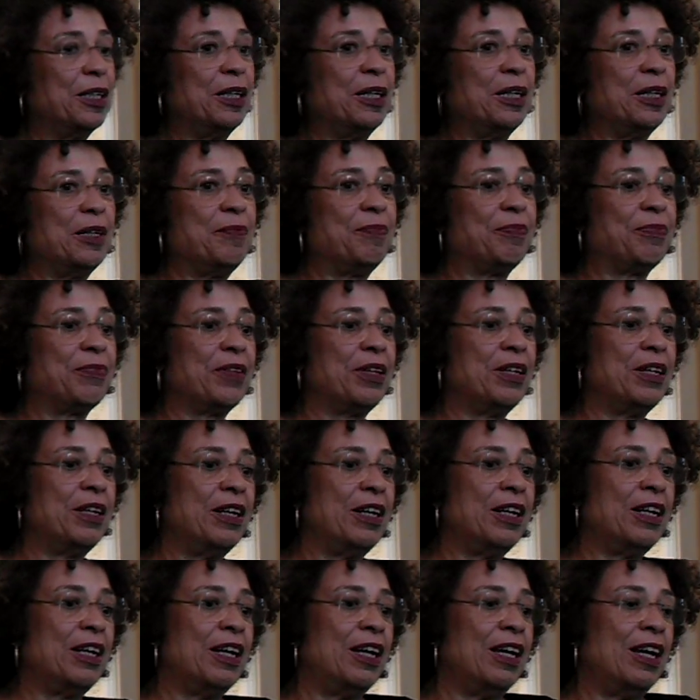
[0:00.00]
Um,
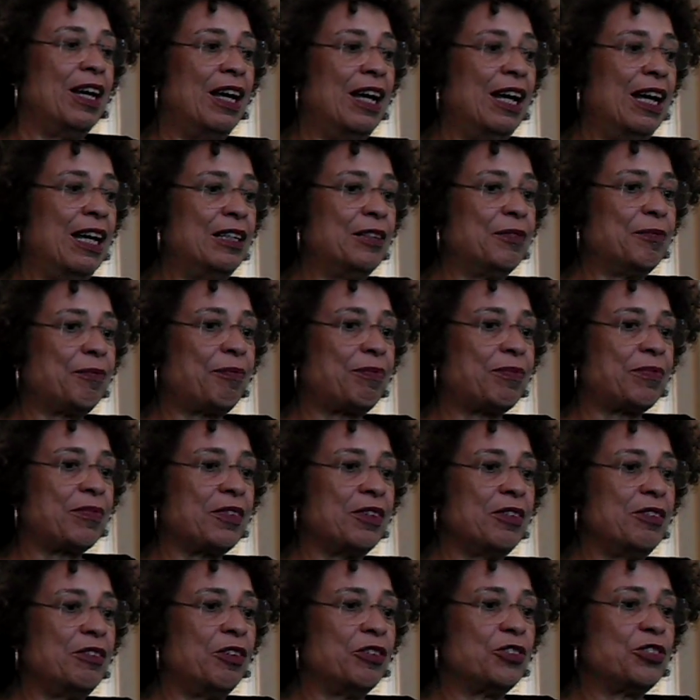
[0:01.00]
um,
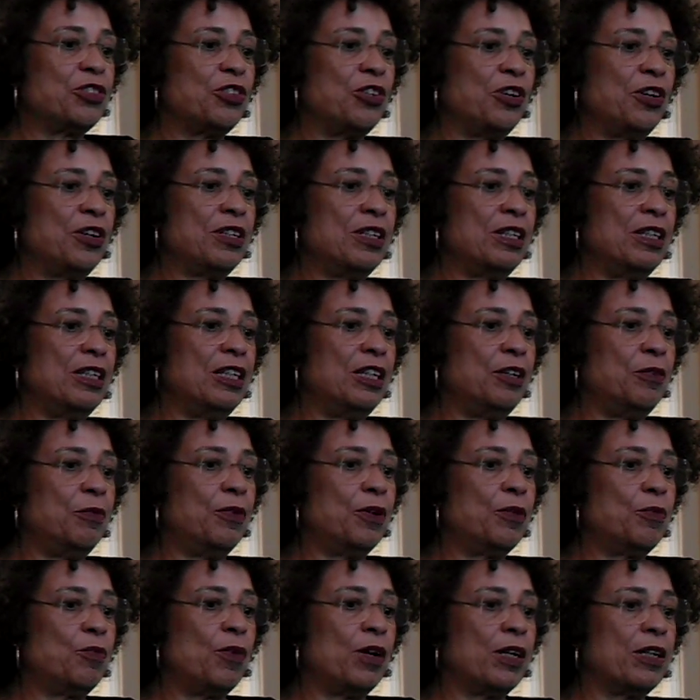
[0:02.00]
you know, certainly
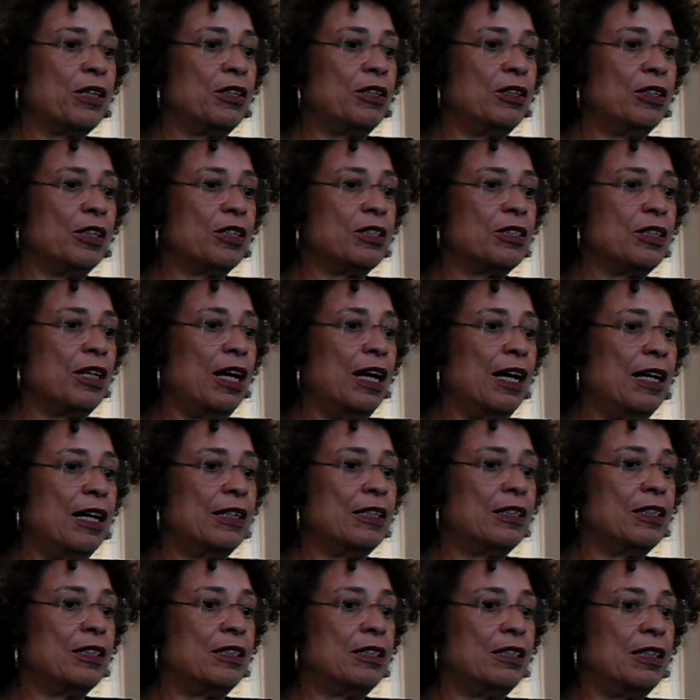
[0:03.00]
when one looks
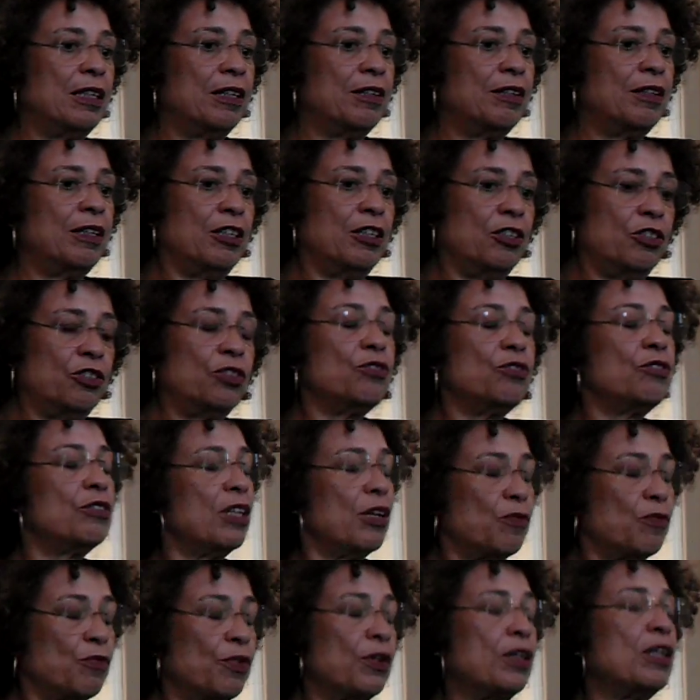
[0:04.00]
at uh, the issues
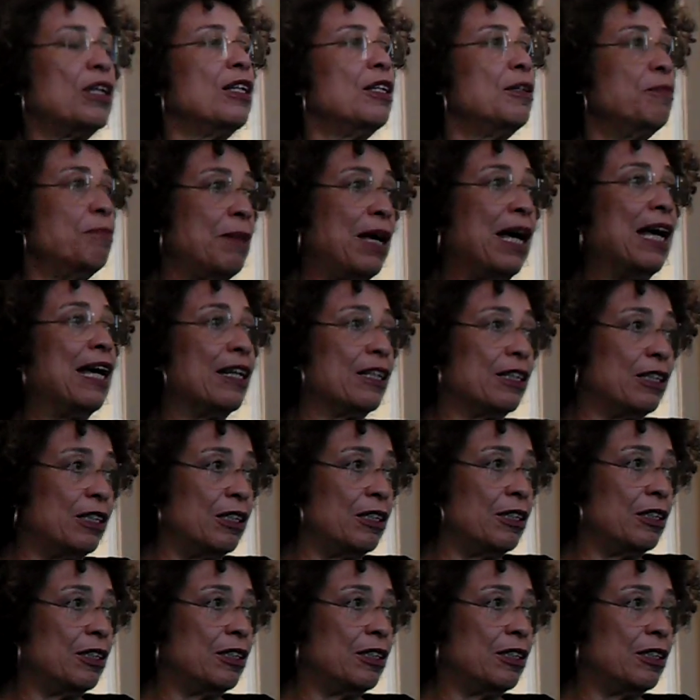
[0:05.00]
that really matter,